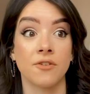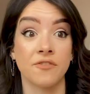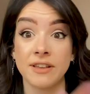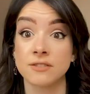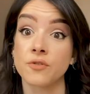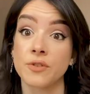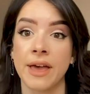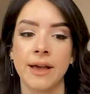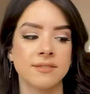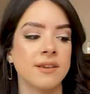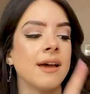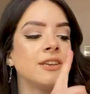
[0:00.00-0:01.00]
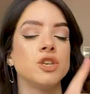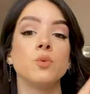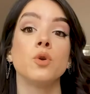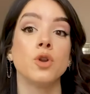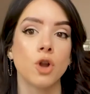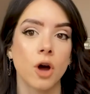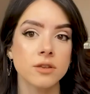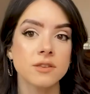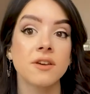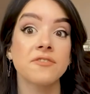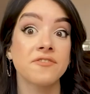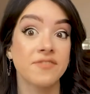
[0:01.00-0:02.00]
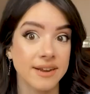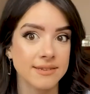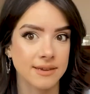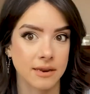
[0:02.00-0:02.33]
face off with Hector and you will not fight